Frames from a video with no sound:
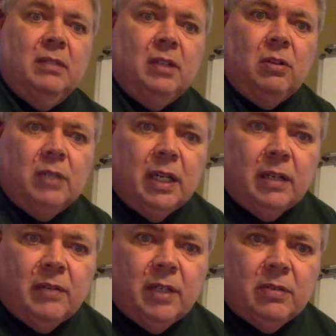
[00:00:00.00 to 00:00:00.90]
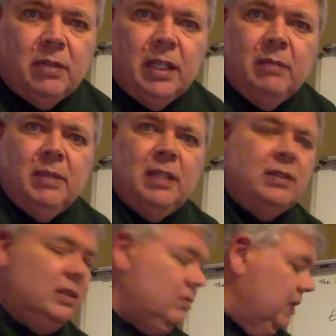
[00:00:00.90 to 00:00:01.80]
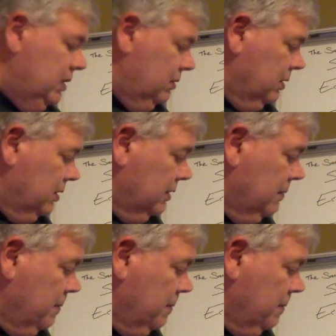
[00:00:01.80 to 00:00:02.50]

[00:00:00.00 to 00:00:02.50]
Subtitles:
Oh God, I've gone 28 minutes. That's way too long.